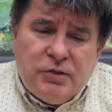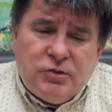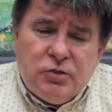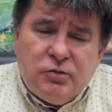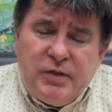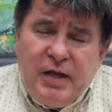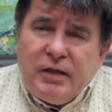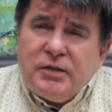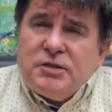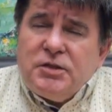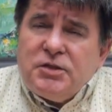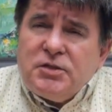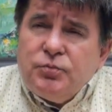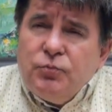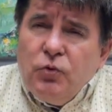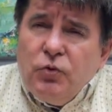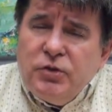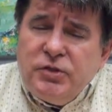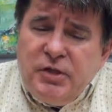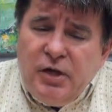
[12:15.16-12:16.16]
So that's a
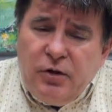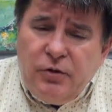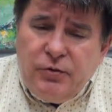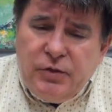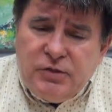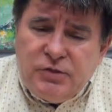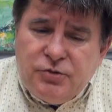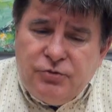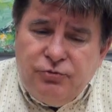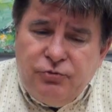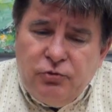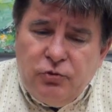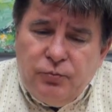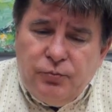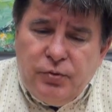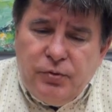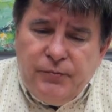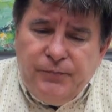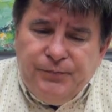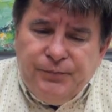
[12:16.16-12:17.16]
small terrorist
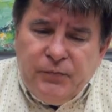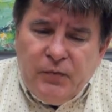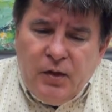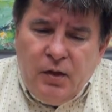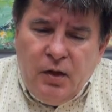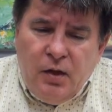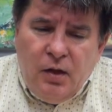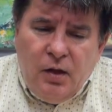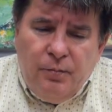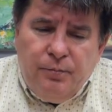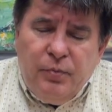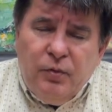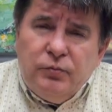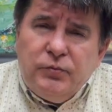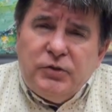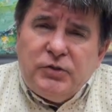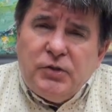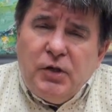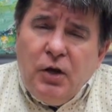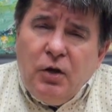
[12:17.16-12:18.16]
group.
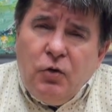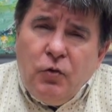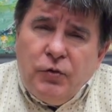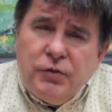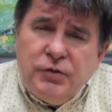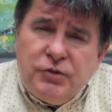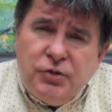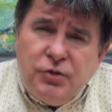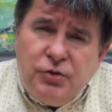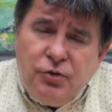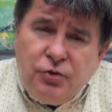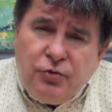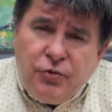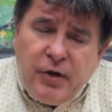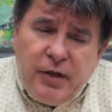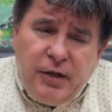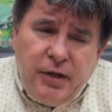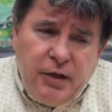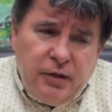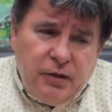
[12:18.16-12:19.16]
But according to
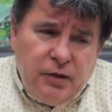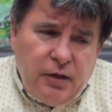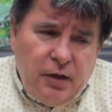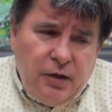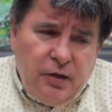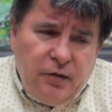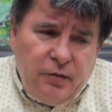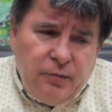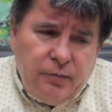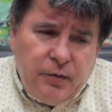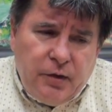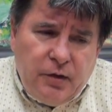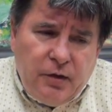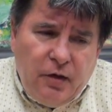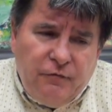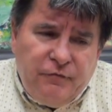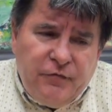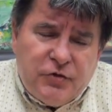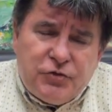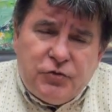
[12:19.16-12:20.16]
Ukrainian um,
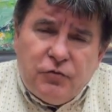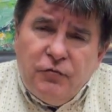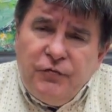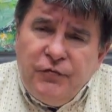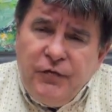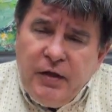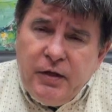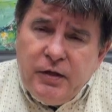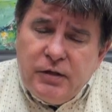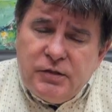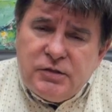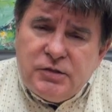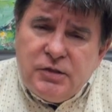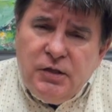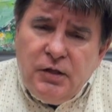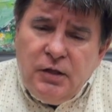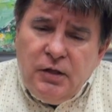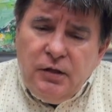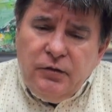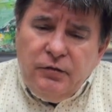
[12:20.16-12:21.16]
official figures,
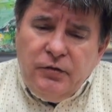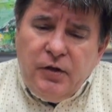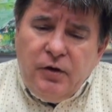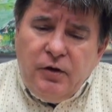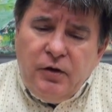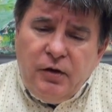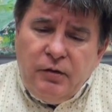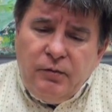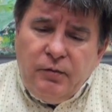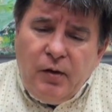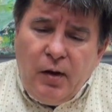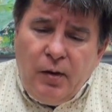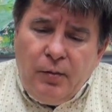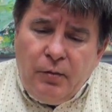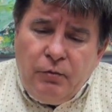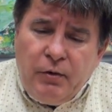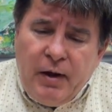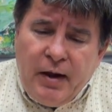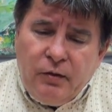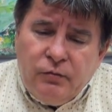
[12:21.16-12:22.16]
there are
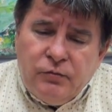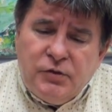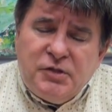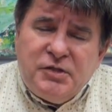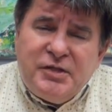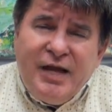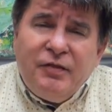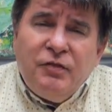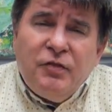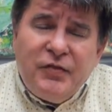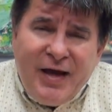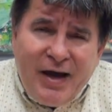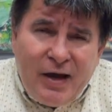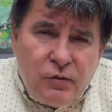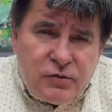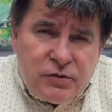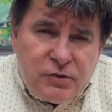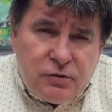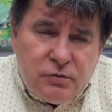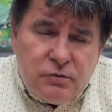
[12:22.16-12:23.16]
around
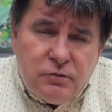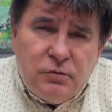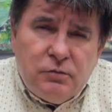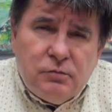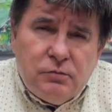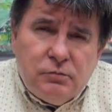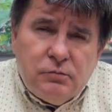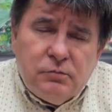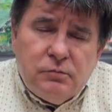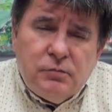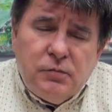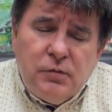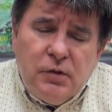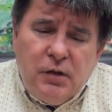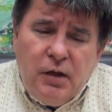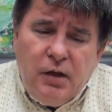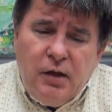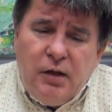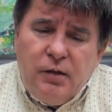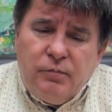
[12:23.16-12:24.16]
10,000
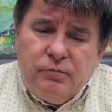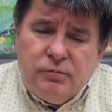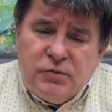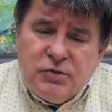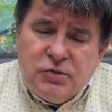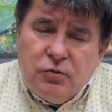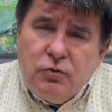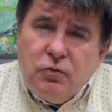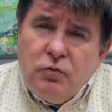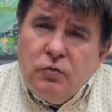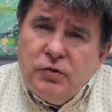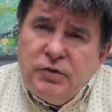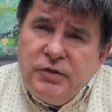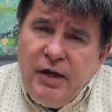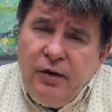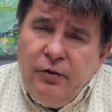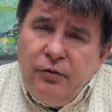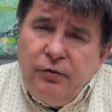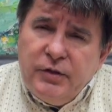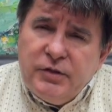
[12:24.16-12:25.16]
um, so-called
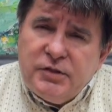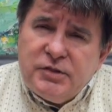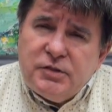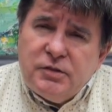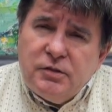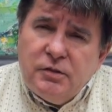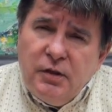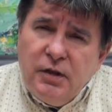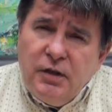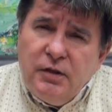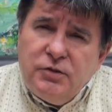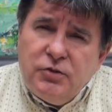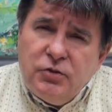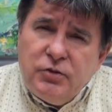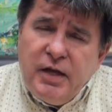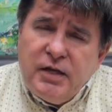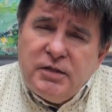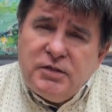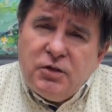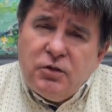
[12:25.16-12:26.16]
terrorists in
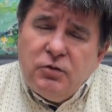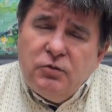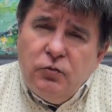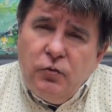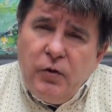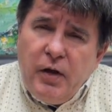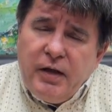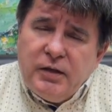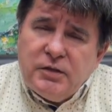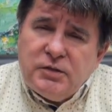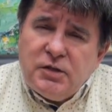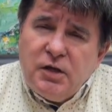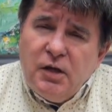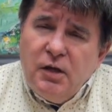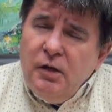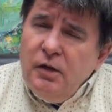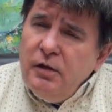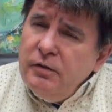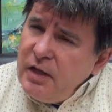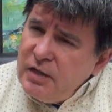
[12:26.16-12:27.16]
Donetsk and Luhansk.
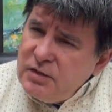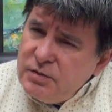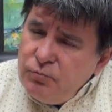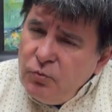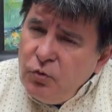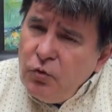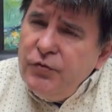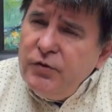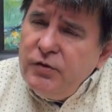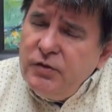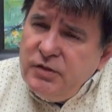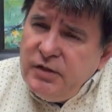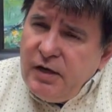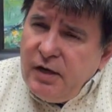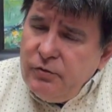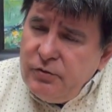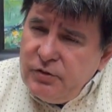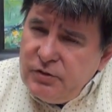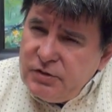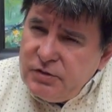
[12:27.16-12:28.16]
That's more than
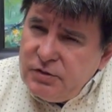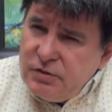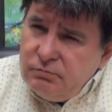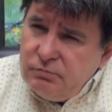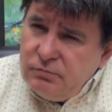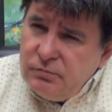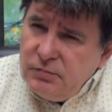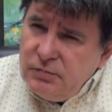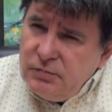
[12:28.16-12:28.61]
terrorists.